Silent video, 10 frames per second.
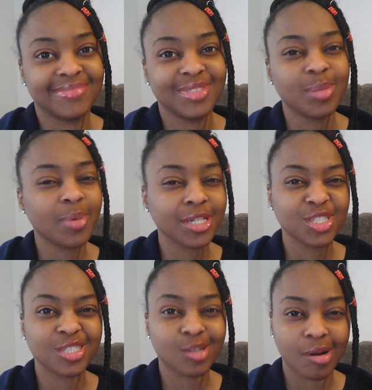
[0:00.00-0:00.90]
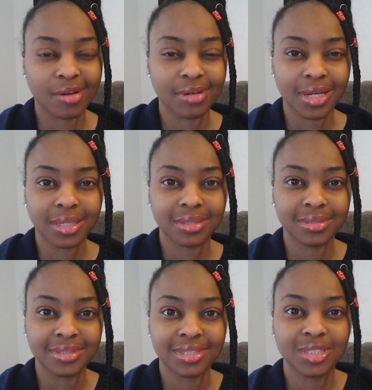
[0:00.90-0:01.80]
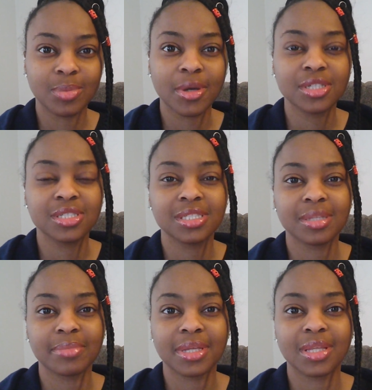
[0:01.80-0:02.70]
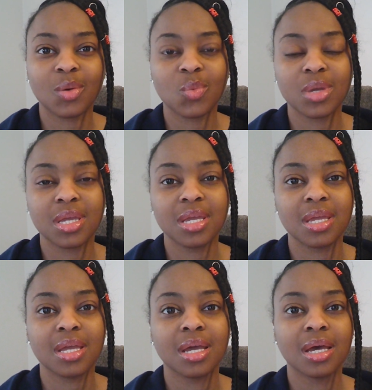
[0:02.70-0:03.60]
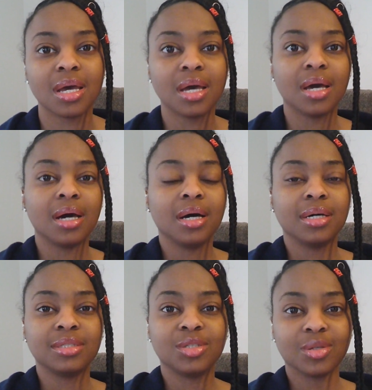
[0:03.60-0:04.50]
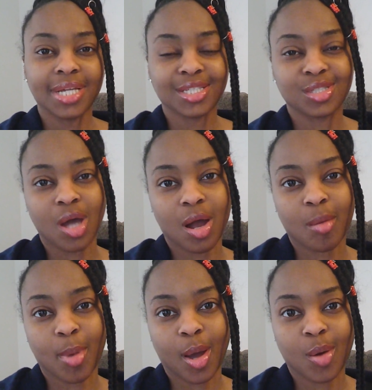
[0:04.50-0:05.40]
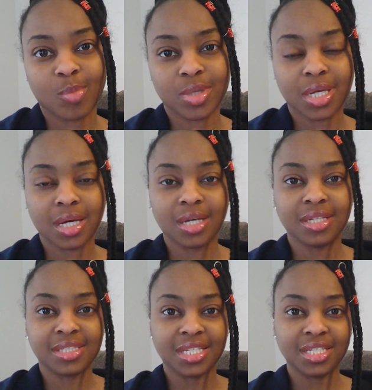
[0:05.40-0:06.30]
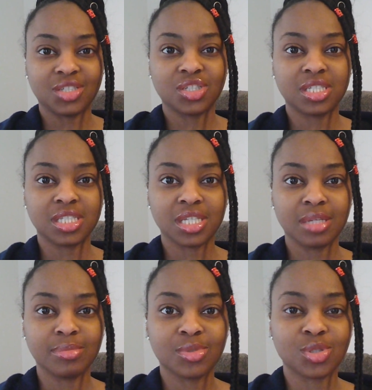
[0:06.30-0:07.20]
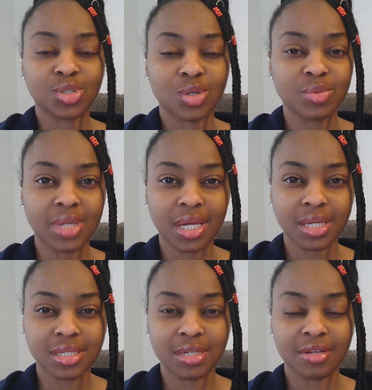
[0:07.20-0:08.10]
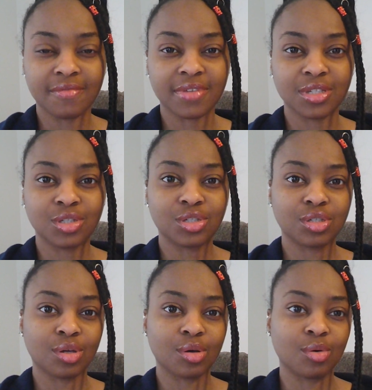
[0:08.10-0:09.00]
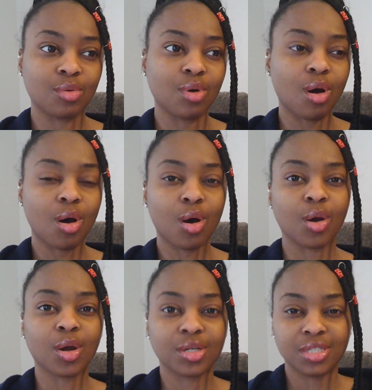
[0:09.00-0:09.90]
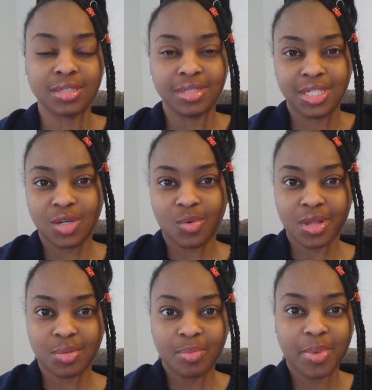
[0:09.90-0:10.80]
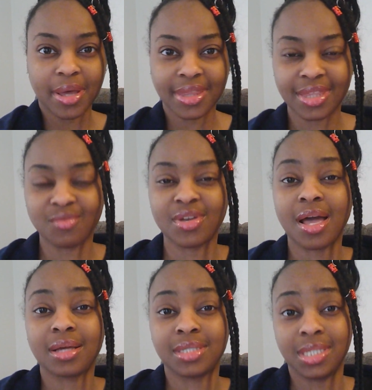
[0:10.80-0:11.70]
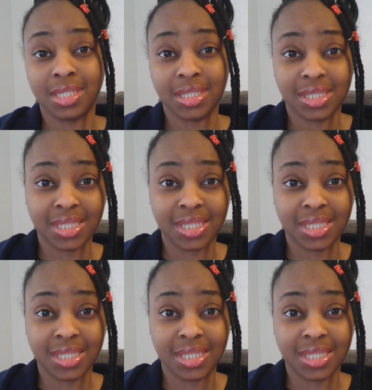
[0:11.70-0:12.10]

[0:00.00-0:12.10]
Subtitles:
depression is hard, right? Depression is something that we don't like to talk about because it just seems so negative and so hard to deal with. But the reality is